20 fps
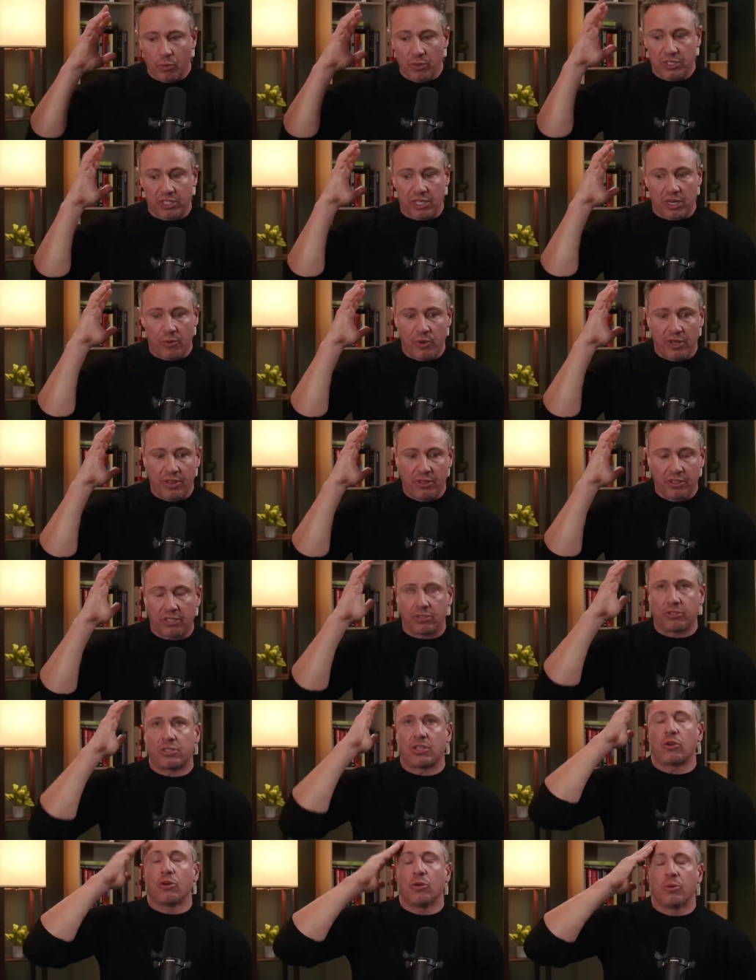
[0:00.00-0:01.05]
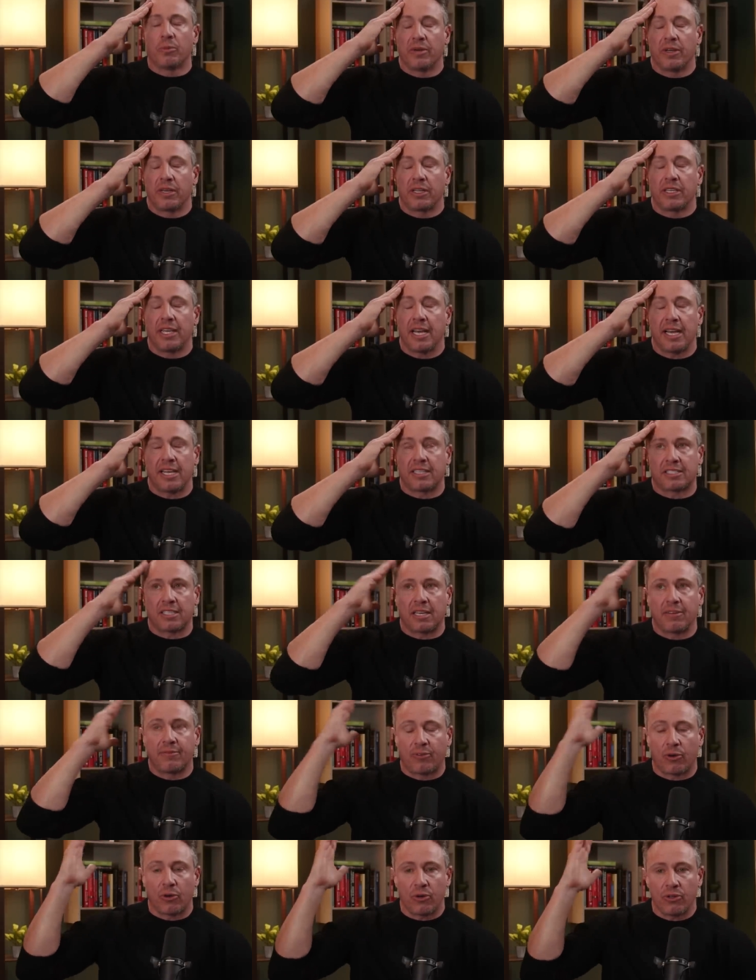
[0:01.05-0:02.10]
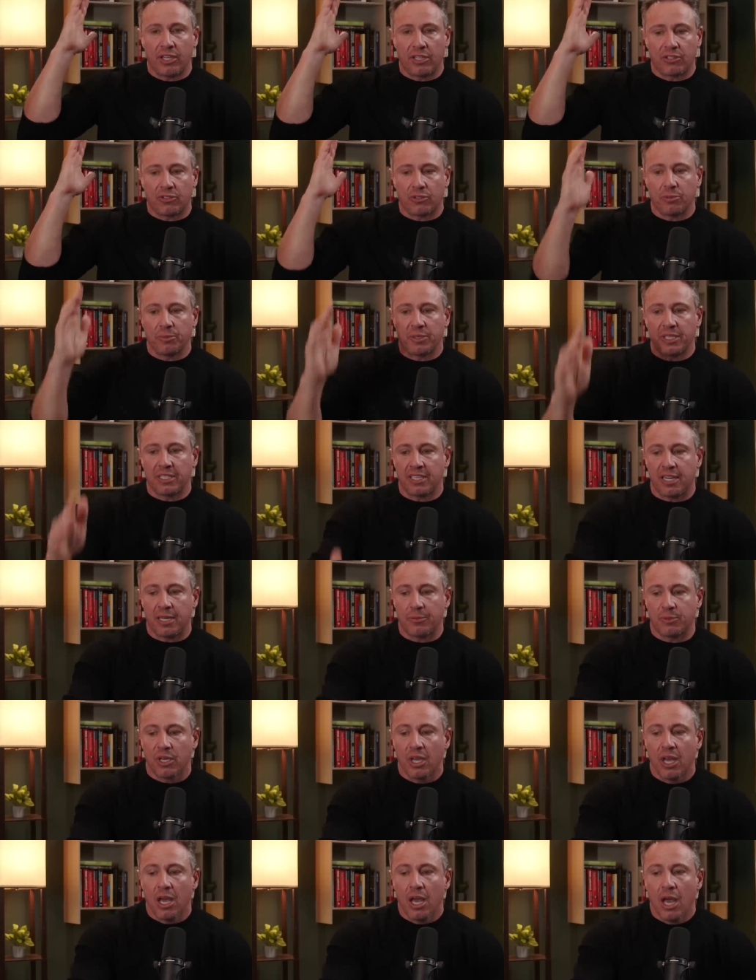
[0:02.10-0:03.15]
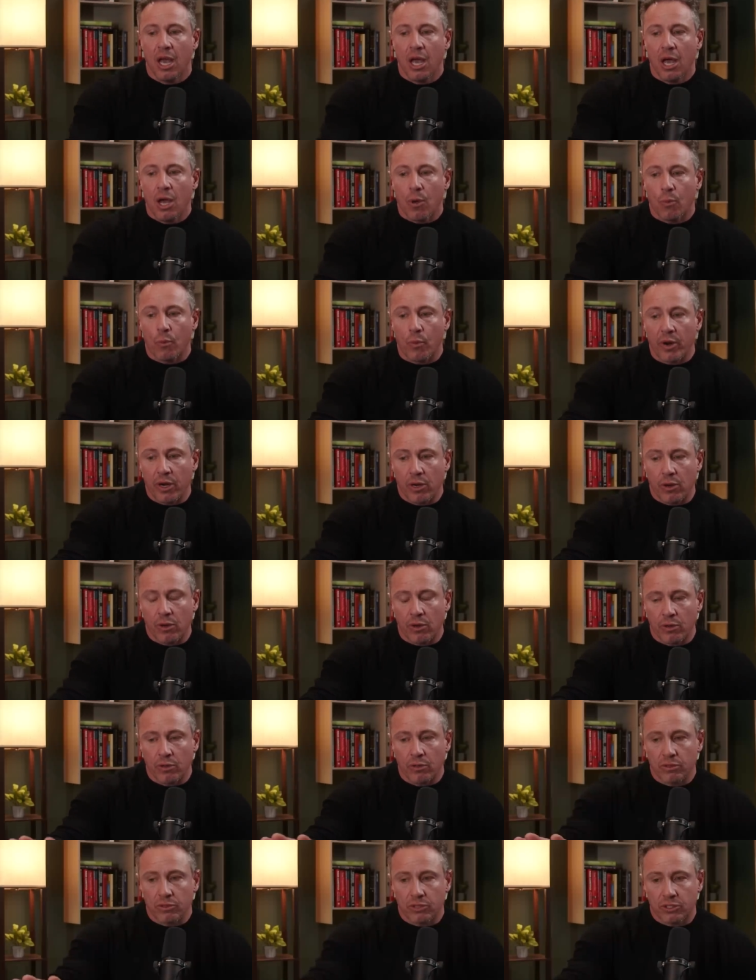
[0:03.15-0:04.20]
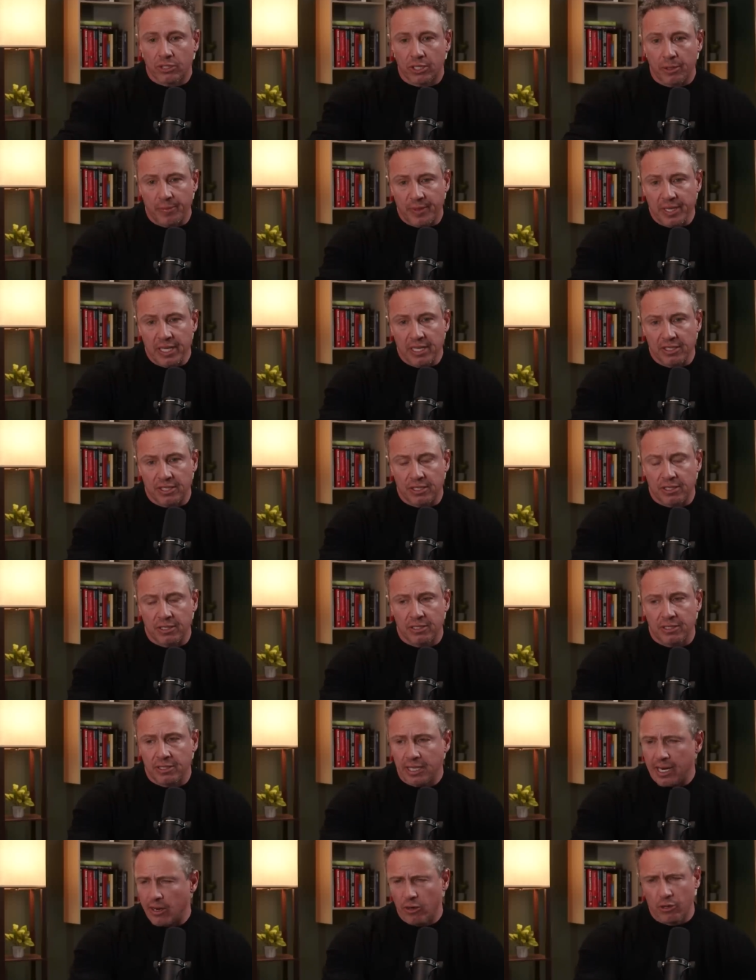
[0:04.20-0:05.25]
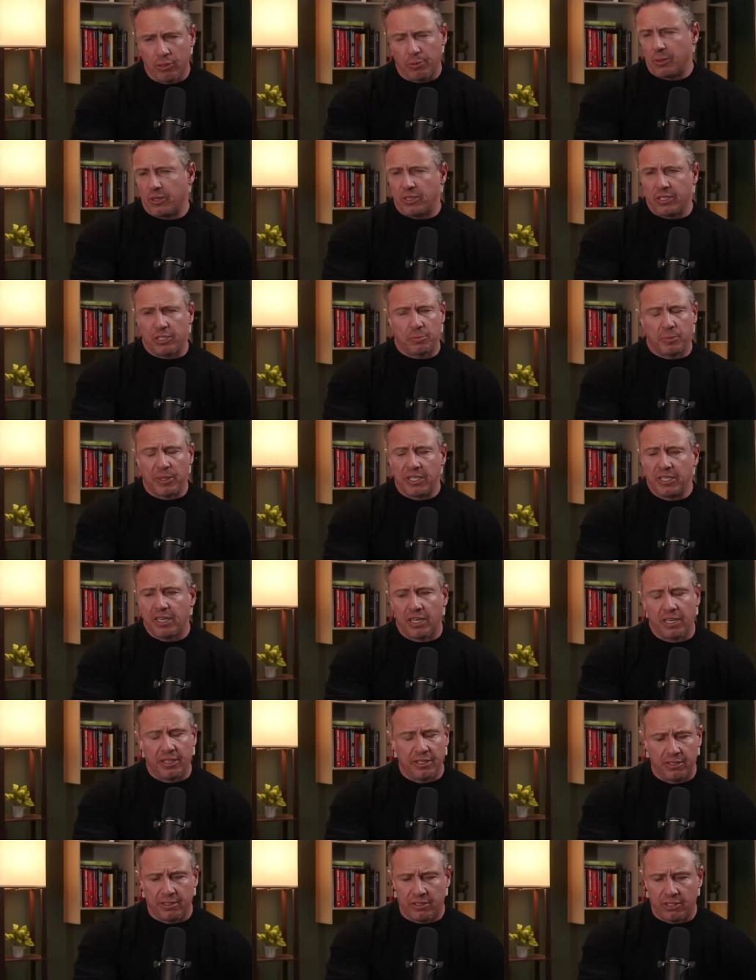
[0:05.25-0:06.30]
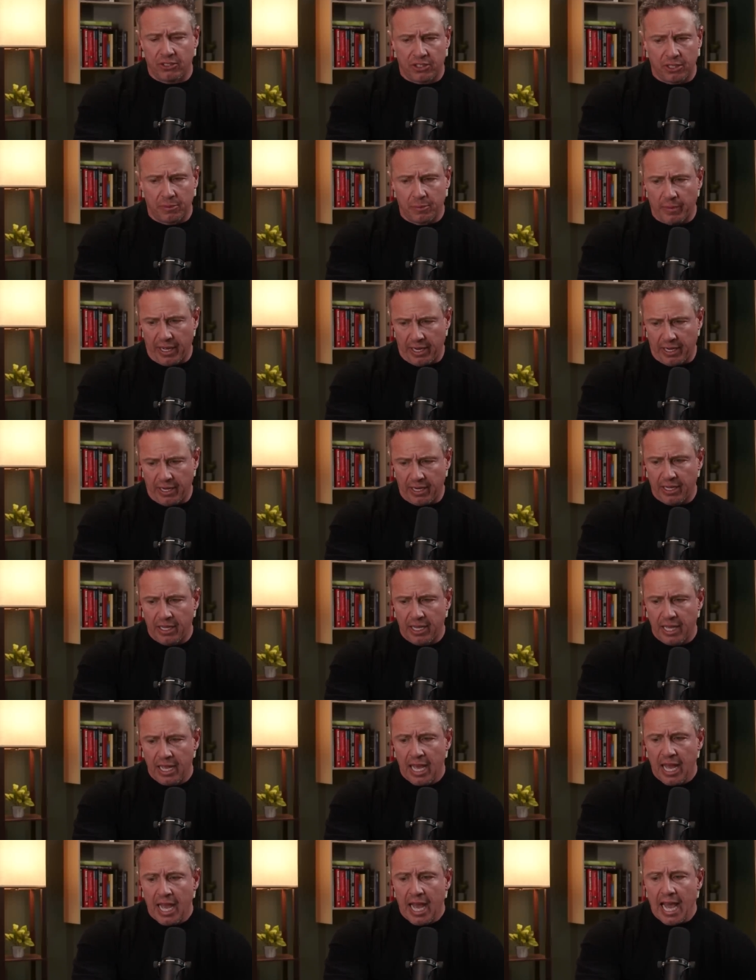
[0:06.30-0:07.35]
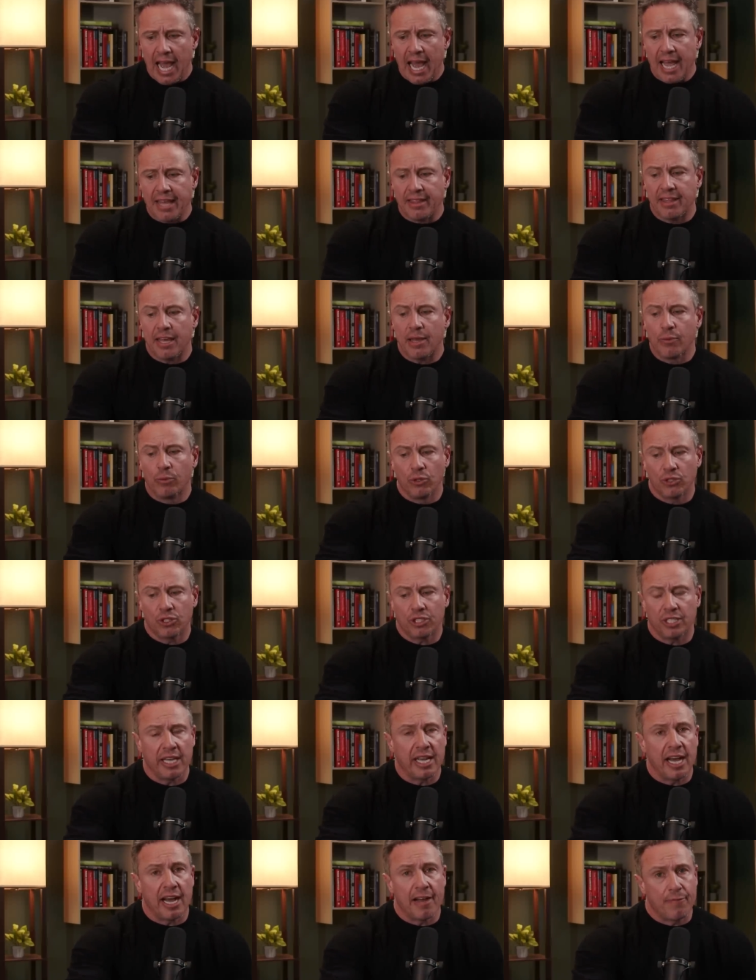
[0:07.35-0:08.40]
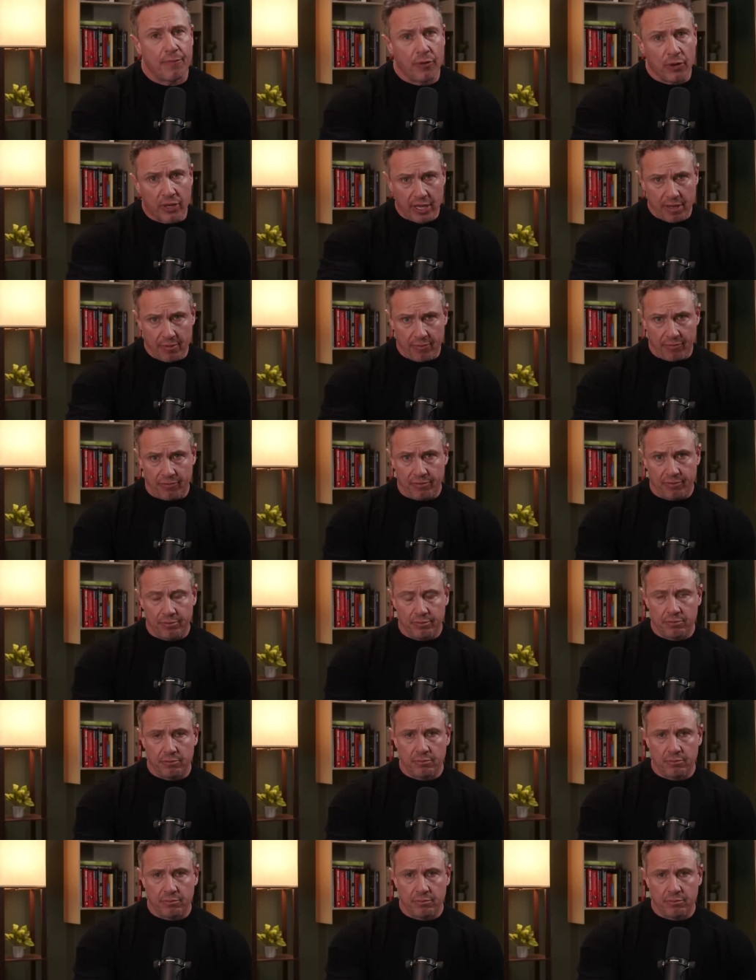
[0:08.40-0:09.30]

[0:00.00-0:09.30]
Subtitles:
once I read this, I was like, oh my, yes, I've heard that so many times, where something is terrible has been done to somebody and they will say, I forgive